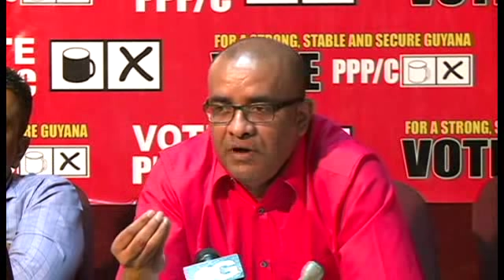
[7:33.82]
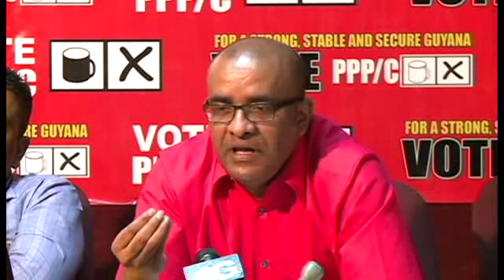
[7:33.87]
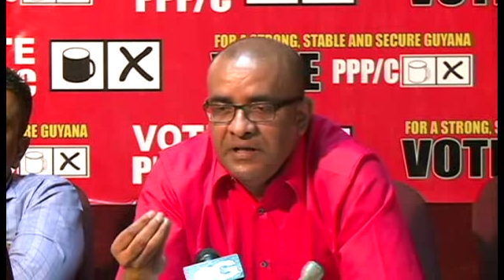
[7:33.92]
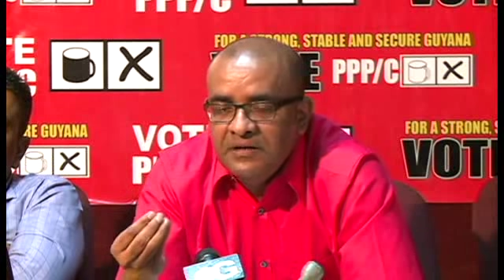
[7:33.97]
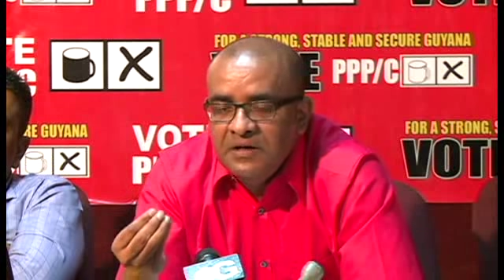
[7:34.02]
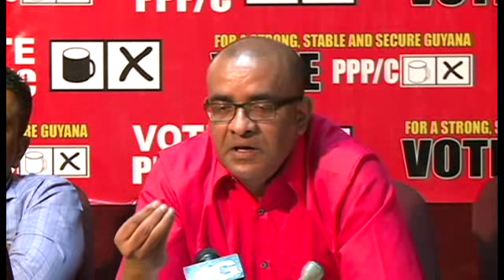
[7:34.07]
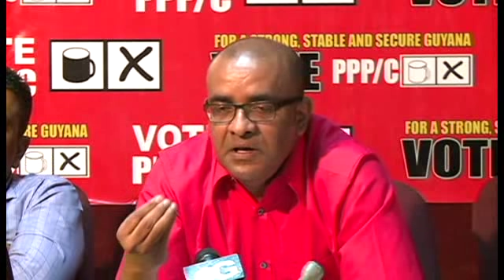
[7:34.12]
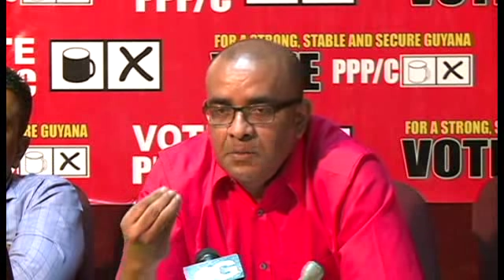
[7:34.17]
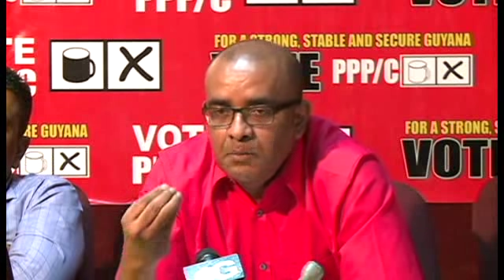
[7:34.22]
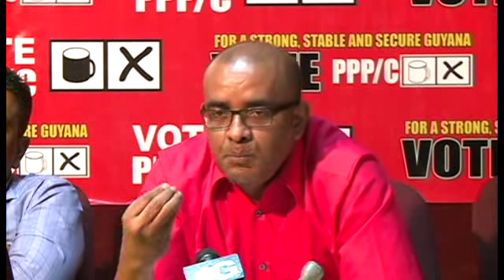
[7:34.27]
don't
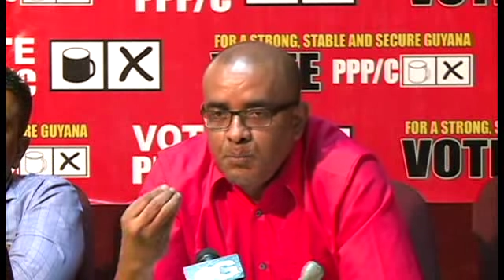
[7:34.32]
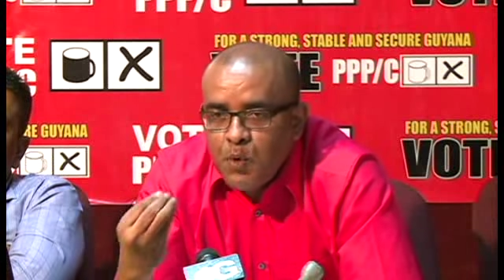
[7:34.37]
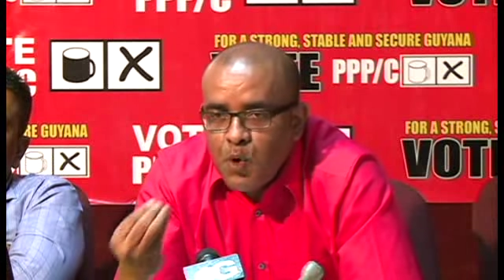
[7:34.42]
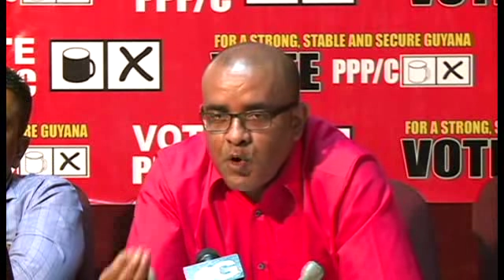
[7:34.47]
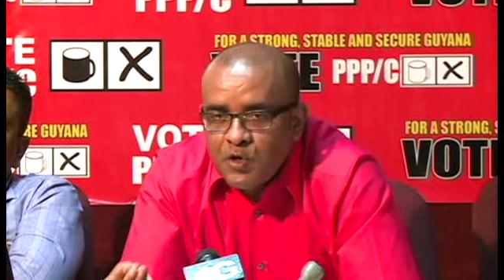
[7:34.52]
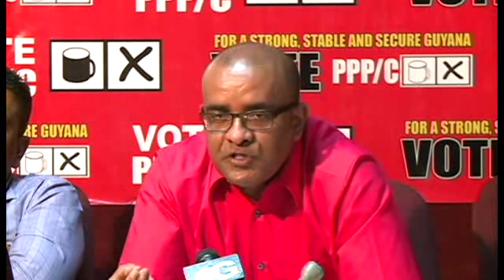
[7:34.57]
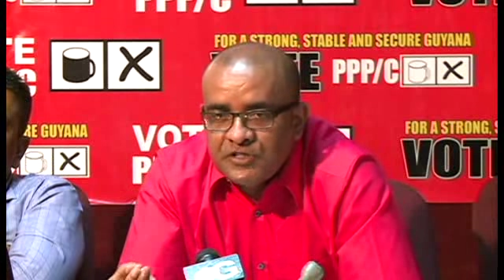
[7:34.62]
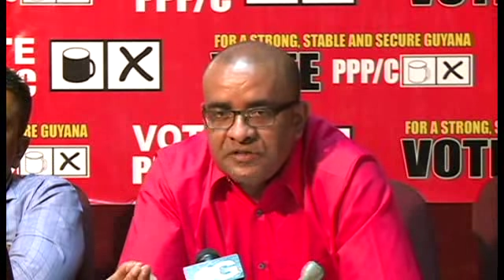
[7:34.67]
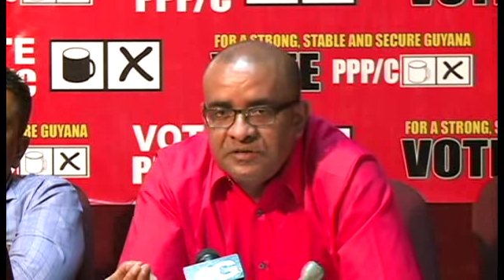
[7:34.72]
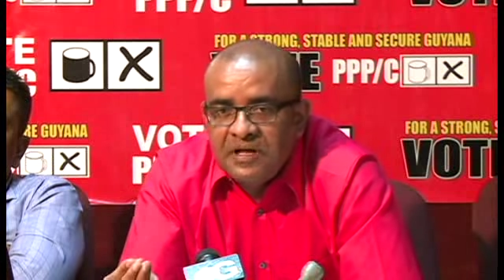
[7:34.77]
create
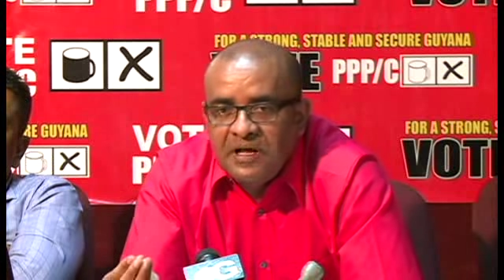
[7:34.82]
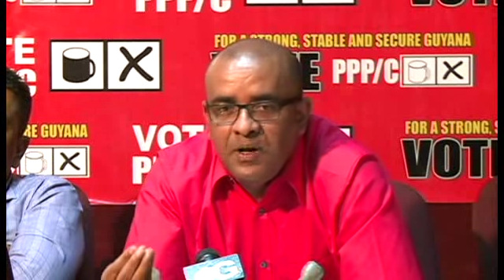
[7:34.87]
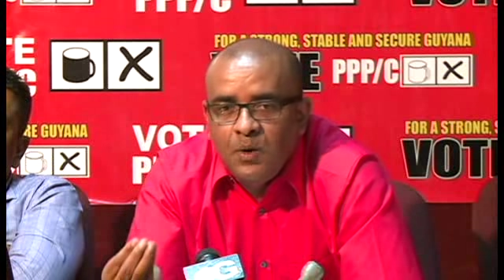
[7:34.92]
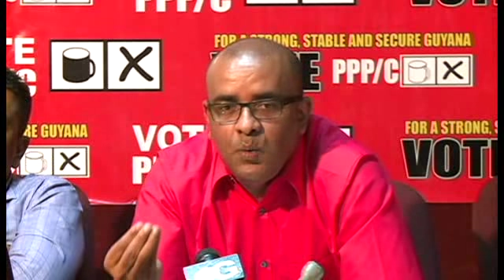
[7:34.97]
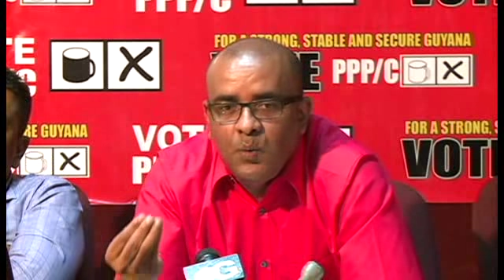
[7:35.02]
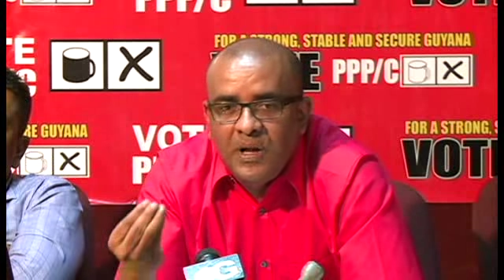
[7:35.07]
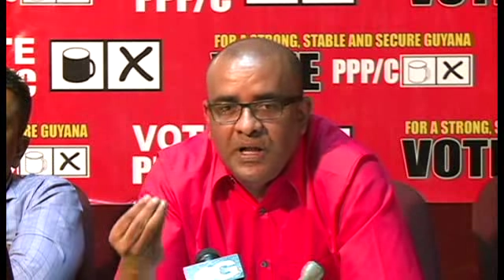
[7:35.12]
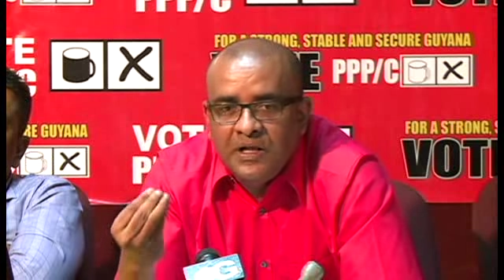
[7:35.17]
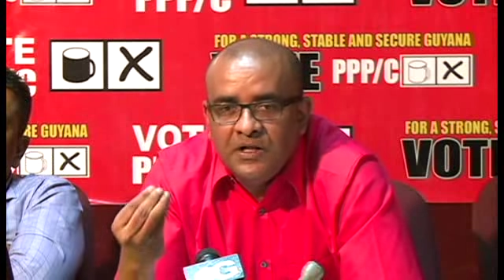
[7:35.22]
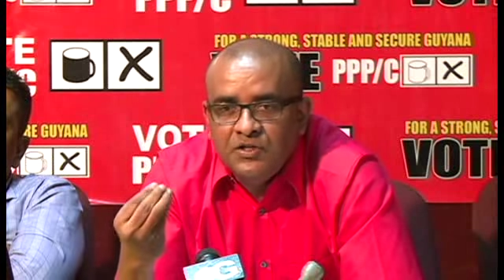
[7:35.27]

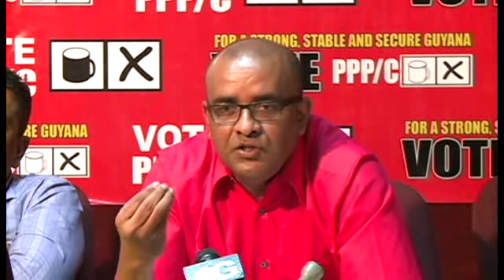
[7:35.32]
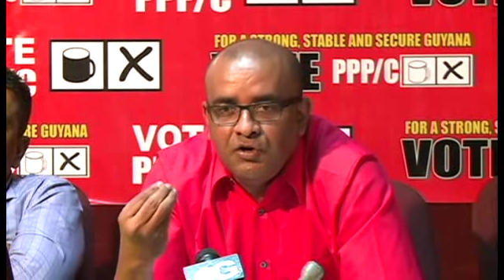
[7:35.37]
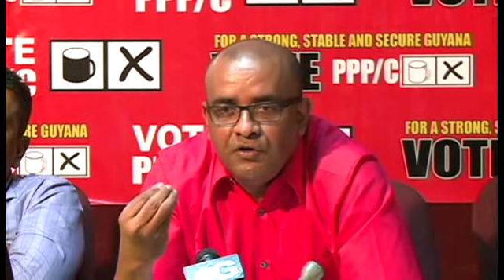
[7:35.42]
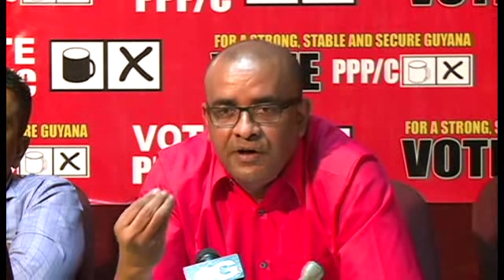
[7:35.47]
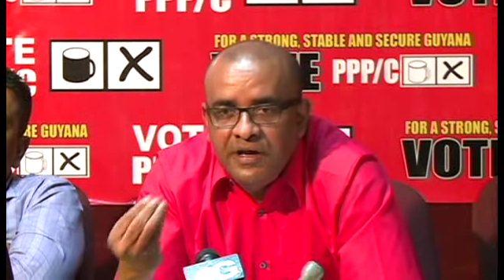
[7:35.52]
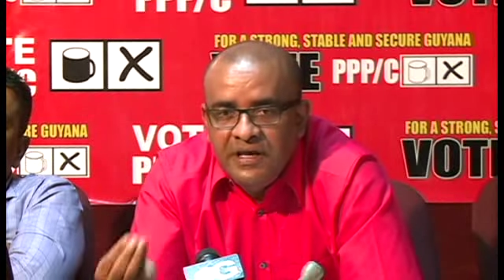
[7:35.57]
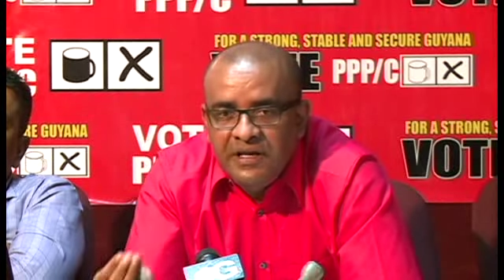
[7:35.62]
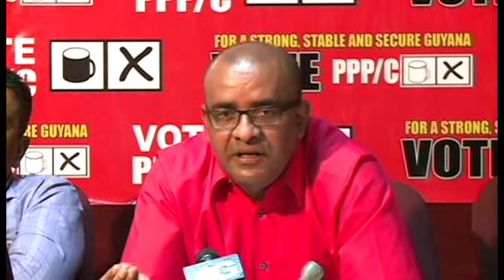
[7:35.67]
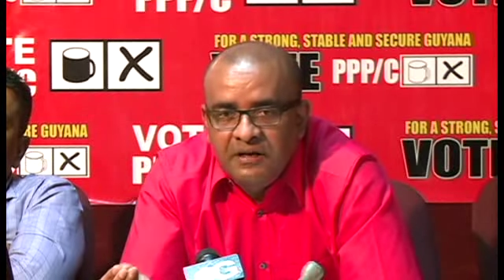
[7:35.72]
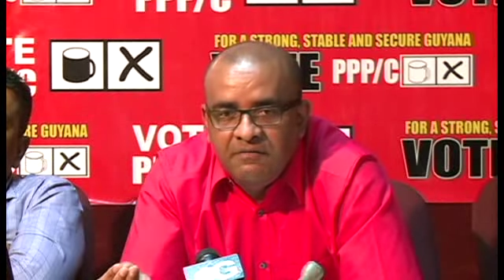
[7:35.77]
personal wealth
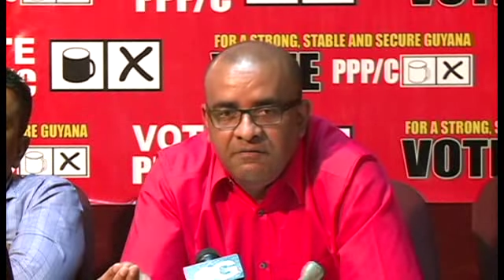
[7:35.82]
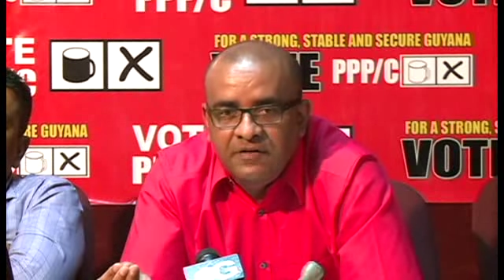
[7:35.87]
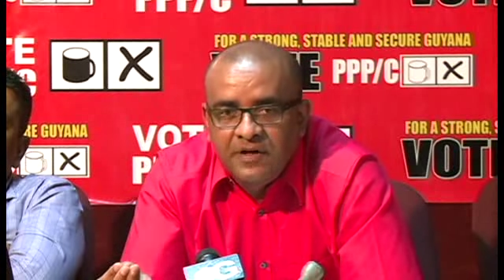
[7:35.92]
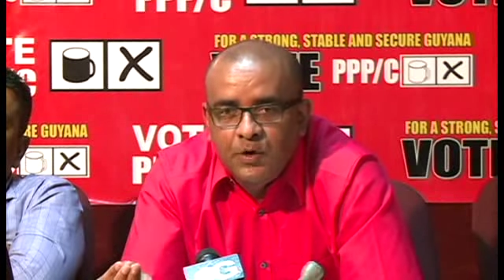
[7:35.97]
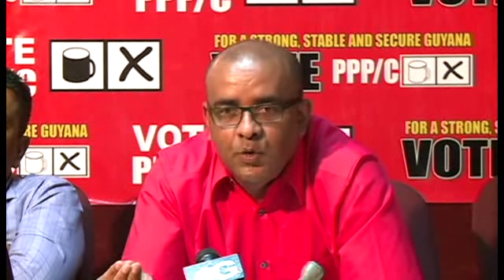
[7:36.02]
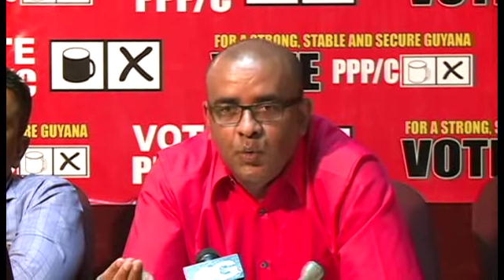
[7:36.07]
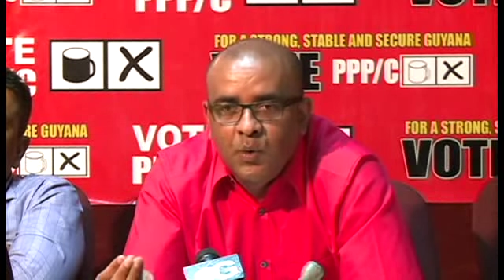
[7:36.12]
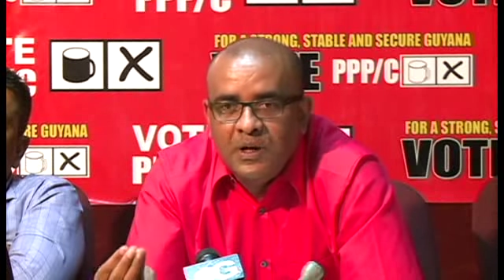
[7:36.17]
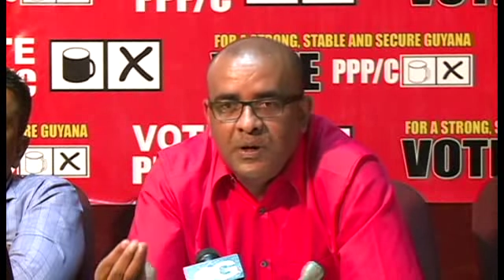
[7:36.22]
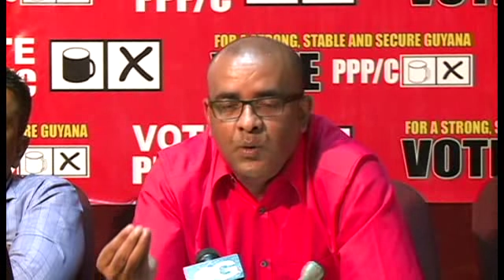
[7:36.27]
or
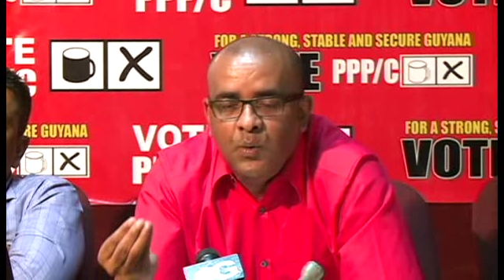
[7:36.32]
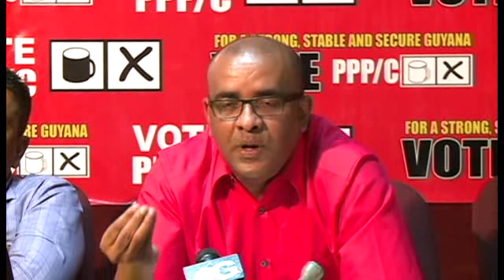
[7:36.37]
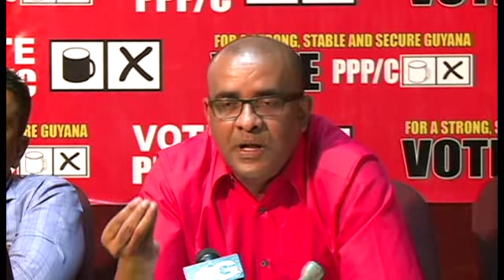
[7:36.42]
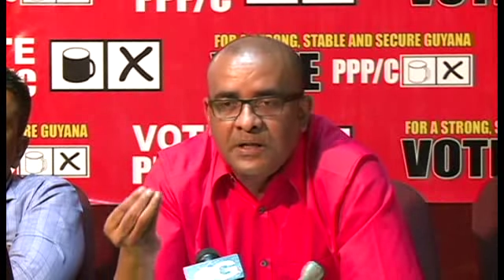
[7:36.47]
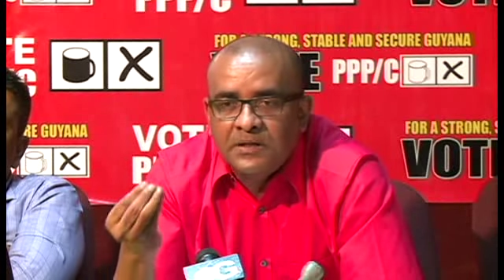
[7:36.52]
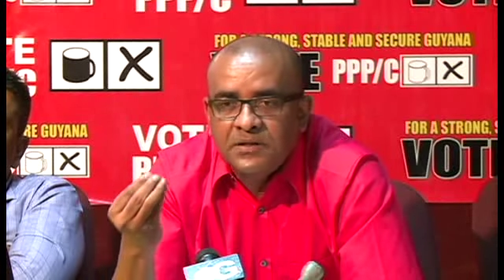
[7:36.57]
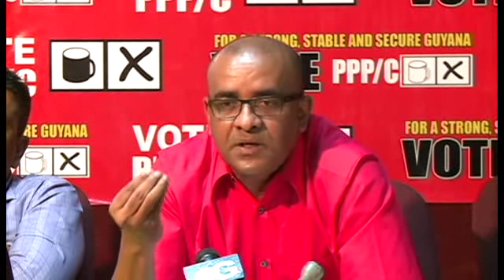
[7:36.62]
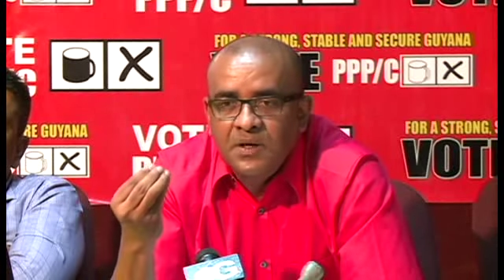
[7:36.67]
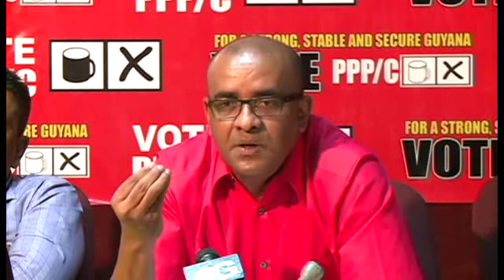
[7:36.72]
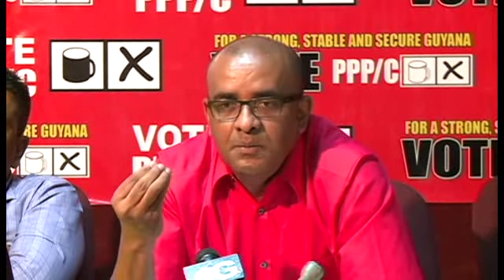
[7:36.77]
individual
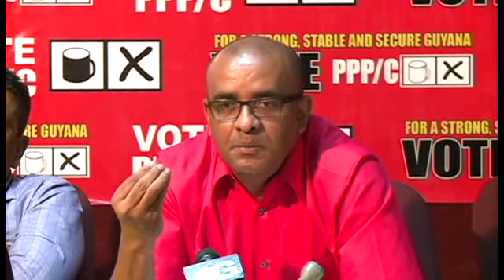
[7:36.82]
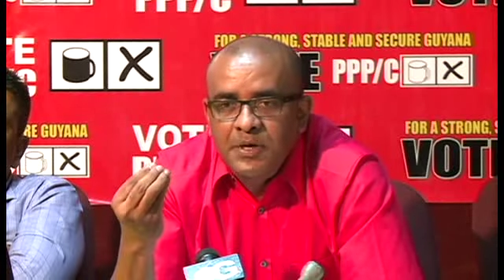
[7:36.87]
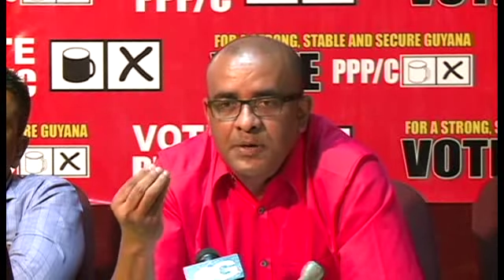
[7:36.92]
wealth.